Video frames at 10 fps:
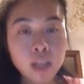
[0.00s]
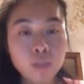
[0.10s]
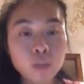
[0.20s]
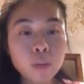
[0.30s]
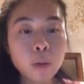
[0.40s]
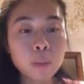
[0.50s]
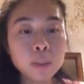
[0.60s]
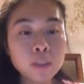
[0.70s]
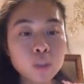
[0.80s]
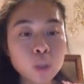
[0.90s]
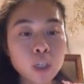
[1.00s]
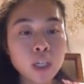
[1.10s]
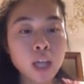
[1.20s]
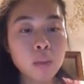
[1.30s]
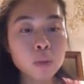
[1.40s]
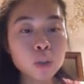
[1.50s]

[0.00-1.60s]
And then for the purpose of this training, I'm